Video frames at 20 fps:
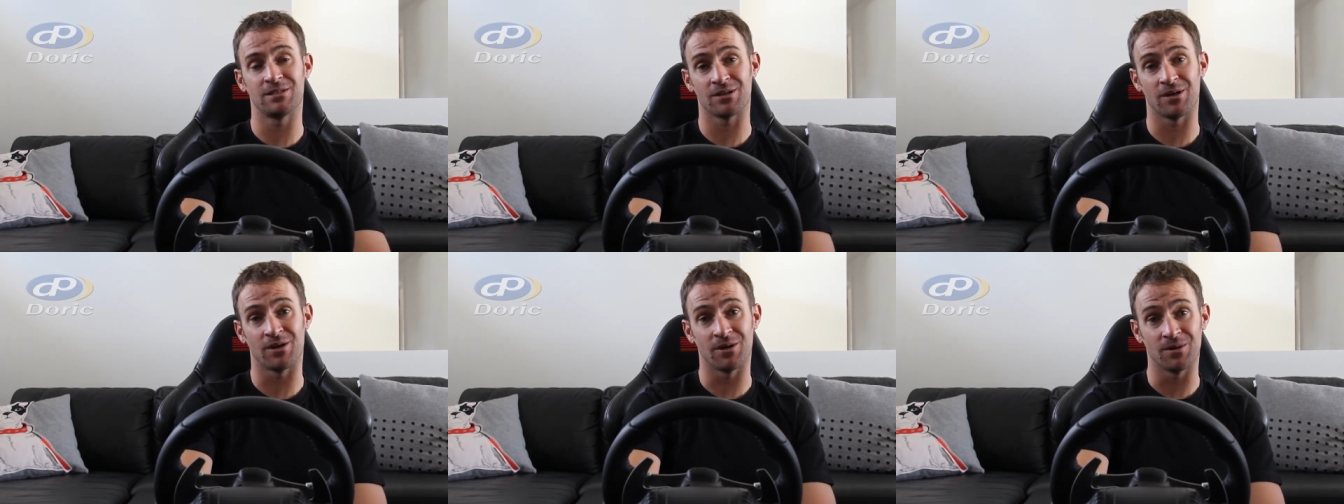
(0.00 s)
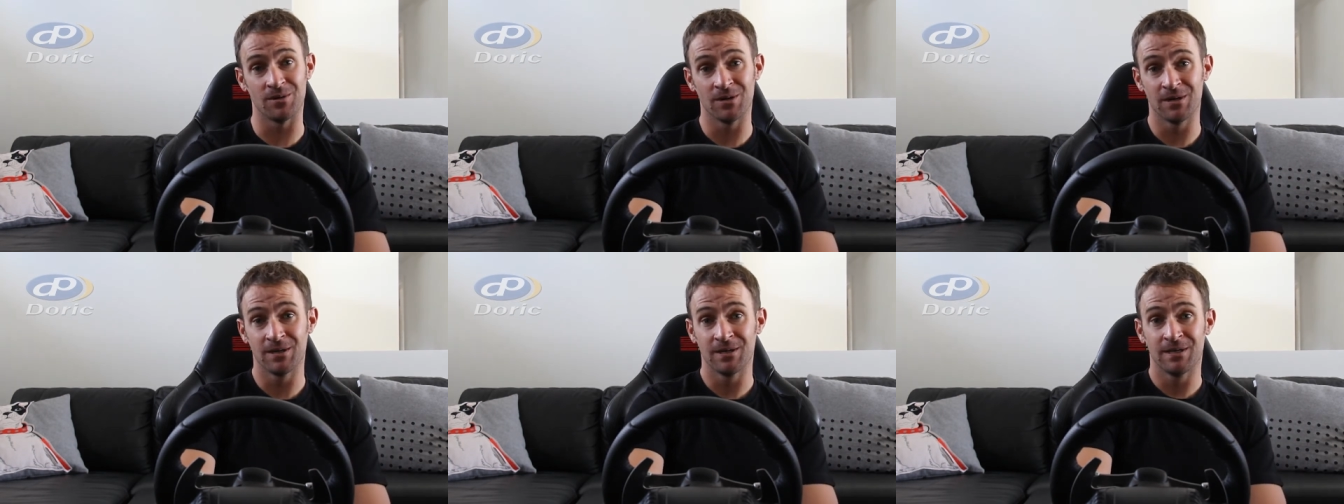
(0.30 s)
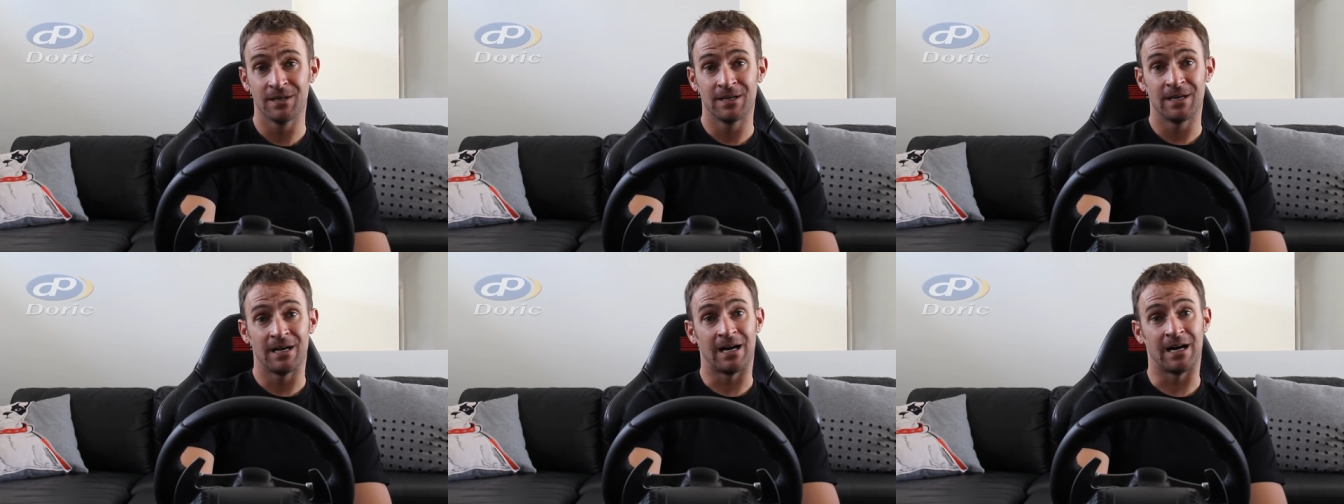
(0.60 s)
So
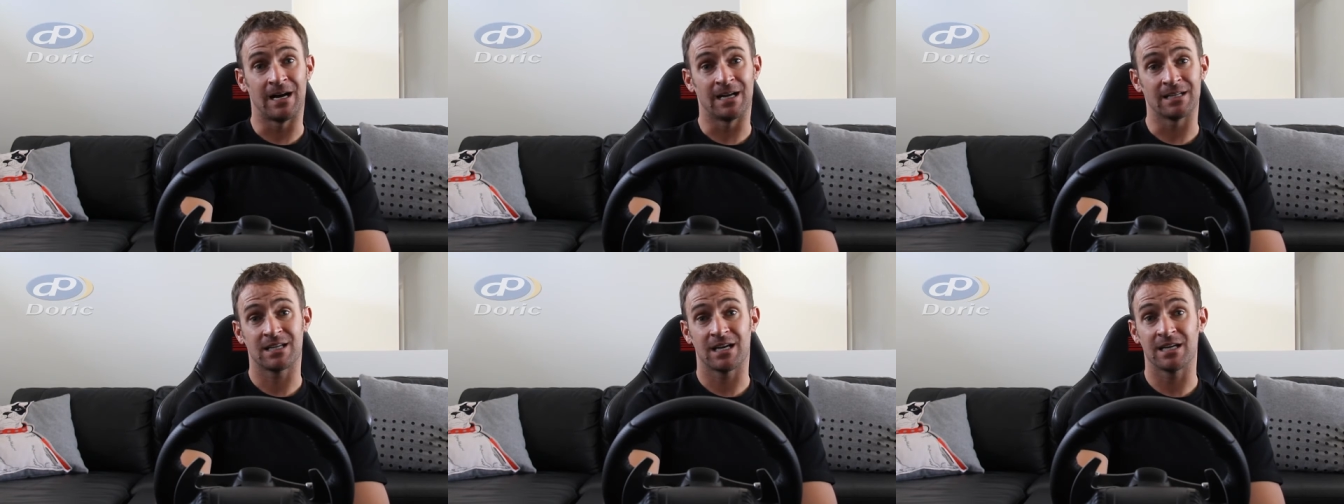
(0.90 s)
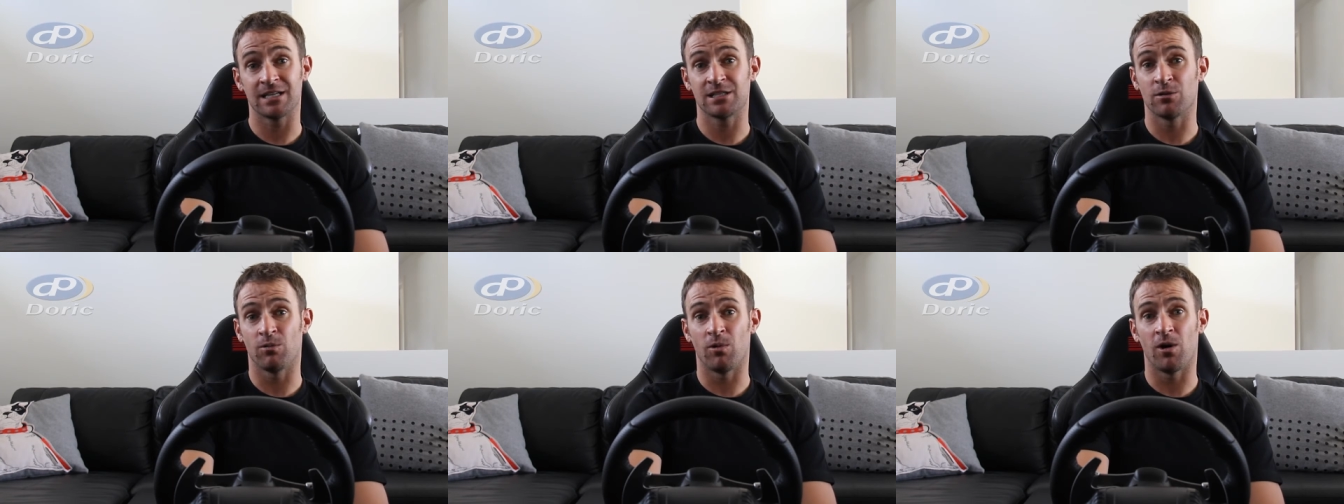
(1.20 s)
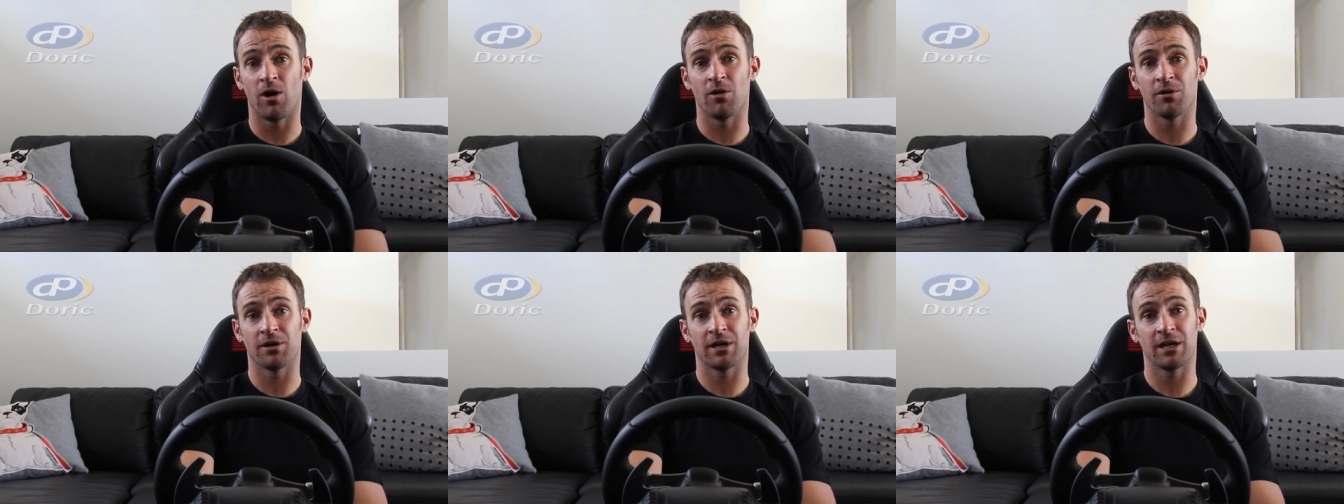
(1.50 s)
it takes a
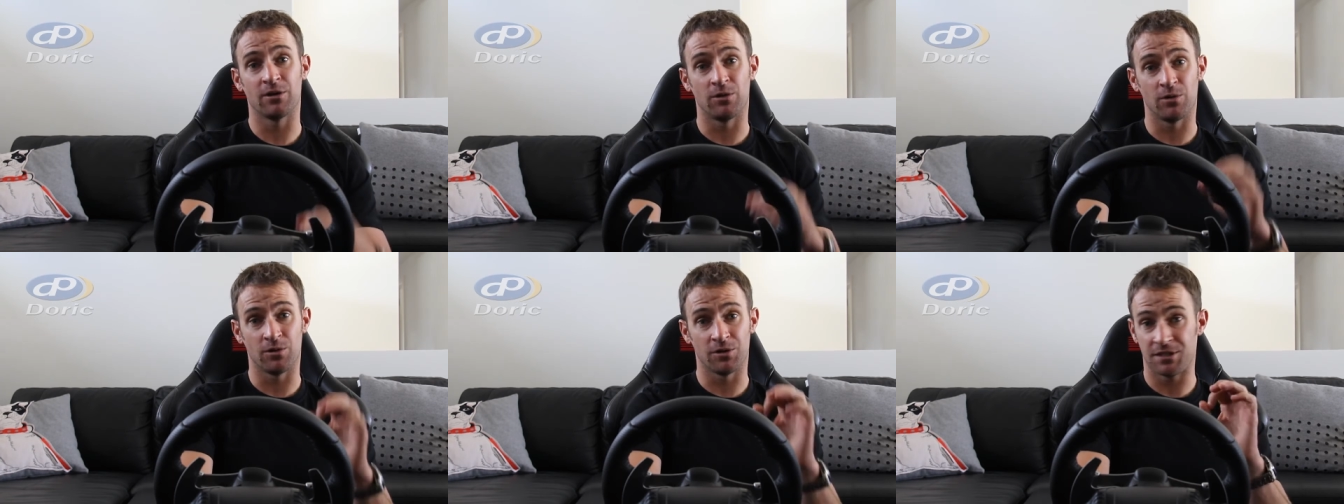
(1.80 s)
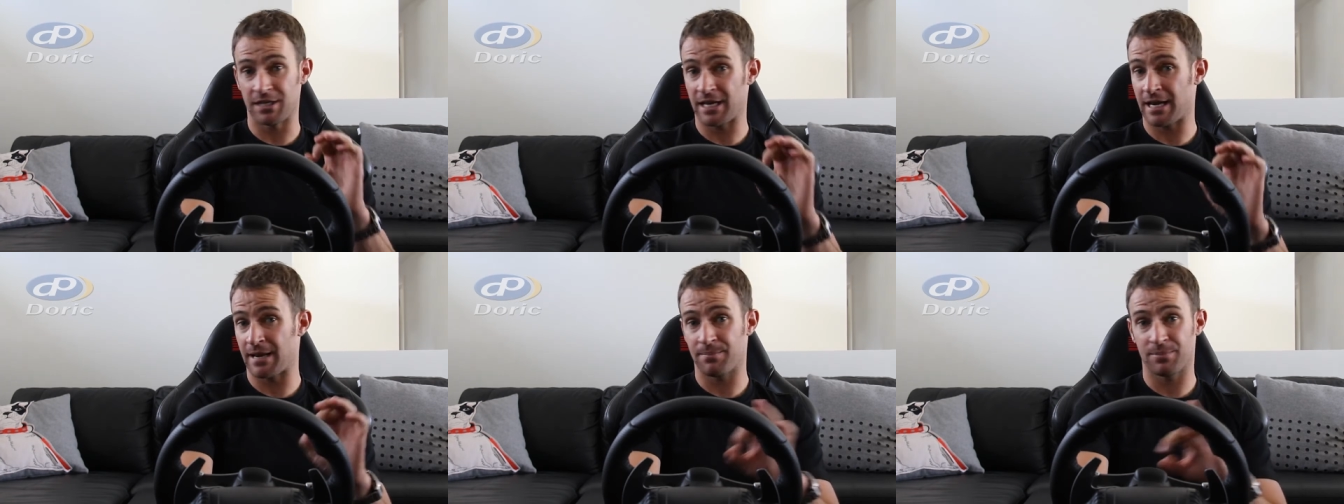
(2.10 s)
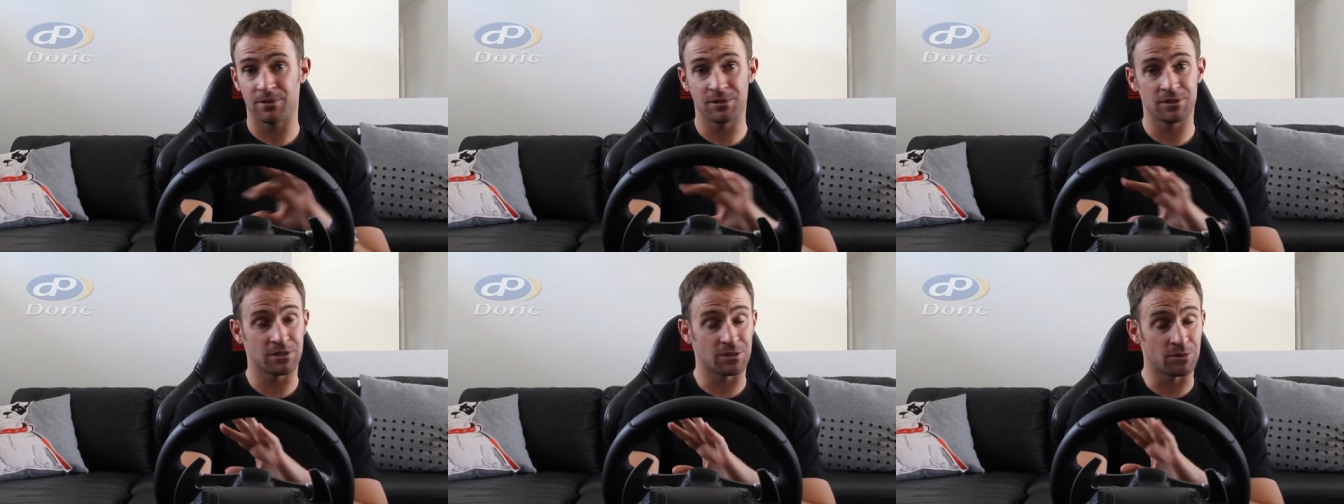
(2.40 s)
while to get all the
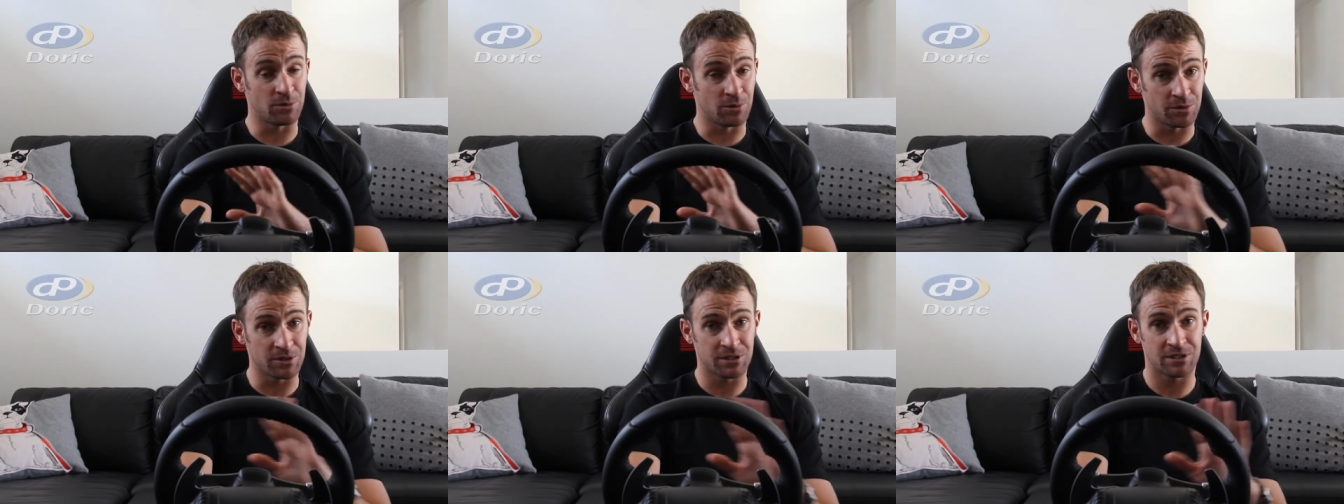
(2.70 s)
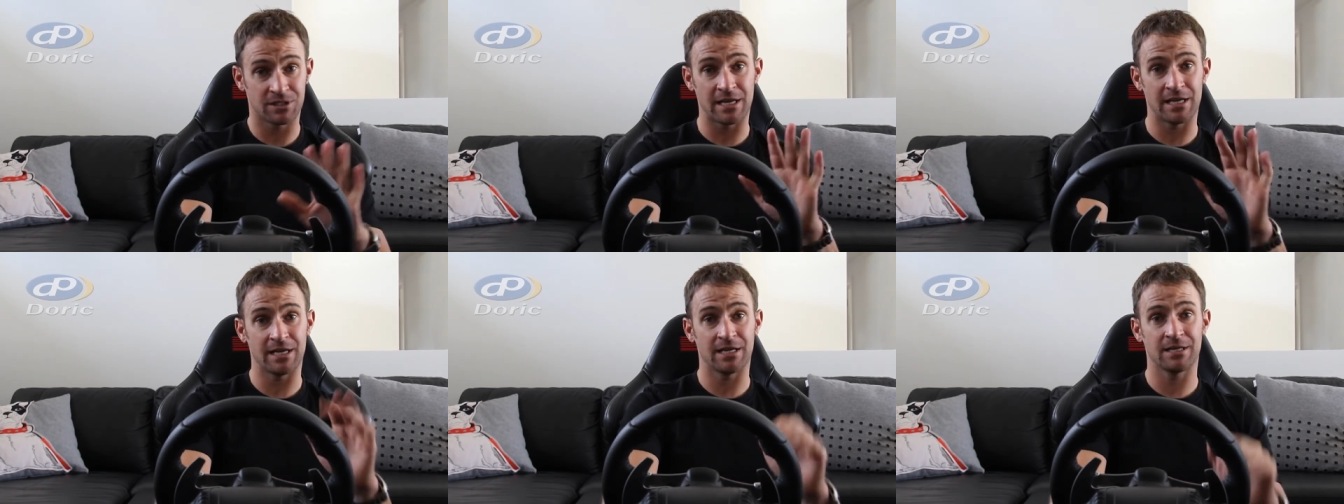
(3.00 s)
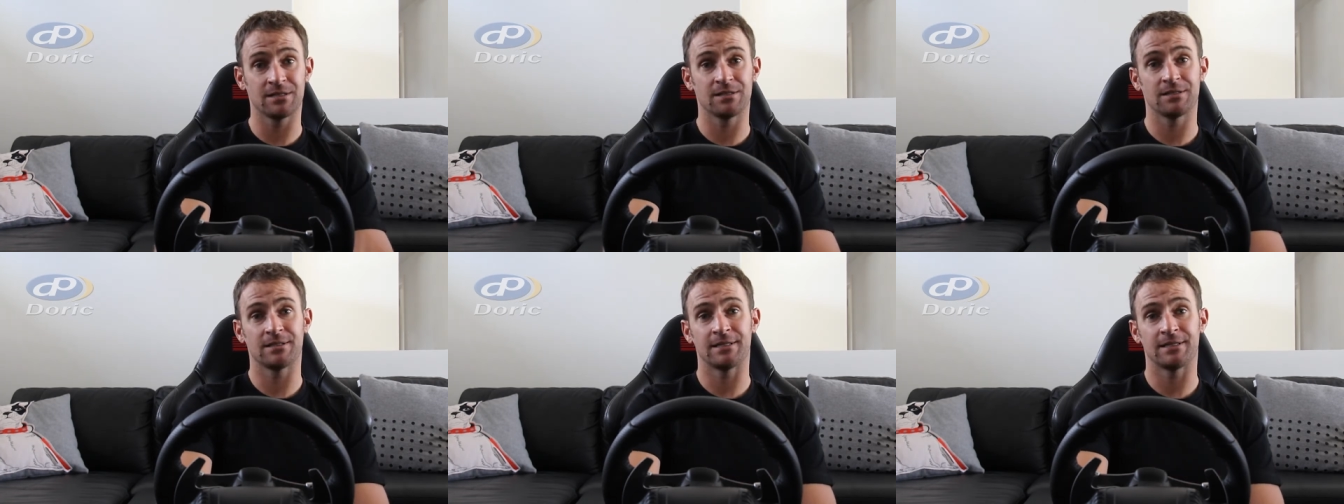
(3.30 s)
dampers and all the setting